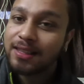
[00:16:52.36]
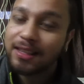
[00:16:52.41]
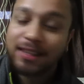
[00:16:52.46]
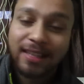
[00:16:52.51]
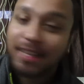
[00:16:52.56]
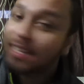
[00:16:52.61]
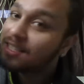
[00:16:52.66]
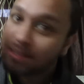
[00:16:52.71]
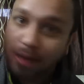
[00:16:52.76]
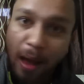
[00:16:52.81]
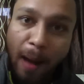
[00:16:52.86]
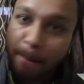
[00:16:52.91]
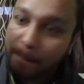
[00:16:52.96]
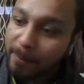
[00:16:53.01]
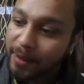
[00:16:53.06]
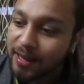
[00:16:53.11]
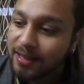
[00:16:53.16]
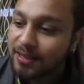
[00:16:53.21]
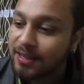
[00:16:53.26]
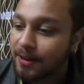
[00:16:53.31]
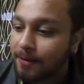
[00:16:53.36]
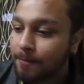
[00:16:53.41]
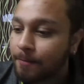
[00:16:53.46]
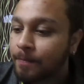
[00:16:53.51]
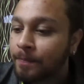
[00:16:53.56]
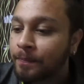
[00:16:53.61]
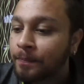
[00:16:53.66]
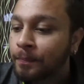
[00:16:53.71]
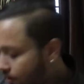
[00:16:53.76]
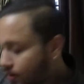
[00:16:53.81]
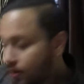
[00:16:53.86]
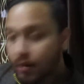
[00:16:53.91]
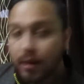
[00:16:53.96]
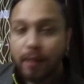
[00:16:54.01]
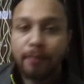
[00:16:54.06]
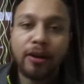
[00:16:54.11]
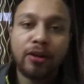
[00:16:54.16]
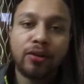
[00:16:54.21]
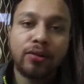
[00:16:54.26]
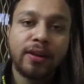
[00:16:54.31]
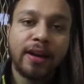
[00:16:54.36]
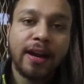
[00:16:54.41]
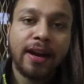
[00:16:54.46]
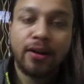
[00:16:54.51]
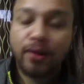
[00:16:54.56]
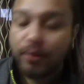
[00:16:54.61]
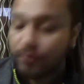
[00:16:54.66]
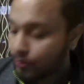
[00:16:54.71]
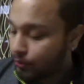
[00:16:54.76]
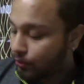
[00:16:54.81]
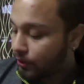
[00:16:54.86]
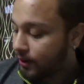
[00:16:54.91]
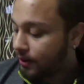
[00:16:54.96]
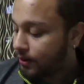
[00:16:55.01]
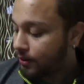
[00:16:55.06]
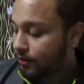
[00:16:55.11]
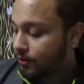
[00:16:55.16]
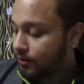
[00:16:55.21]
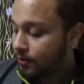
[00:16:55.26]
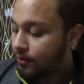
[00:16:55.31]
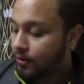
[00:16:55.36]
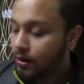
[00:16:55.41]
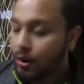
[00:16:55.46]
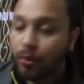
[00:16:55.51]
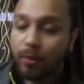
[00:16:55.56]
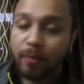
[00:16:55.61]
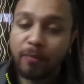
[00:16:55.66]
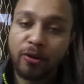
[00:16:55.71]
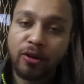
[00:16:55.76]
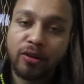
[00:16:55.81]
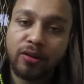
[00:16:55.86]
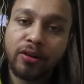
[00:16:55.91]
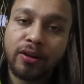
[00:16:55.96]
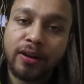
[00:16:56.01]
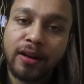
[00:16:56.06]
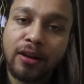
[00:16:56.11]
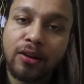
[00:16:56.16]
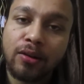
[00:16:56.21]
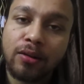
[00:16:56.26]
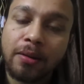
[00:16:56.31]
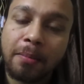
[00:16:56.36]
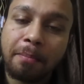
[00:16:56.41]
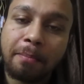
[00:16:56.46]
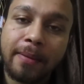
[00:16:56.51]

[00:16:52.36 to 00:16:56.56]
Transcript: it's, amazing coming to the end of the video now i'm going to tell you the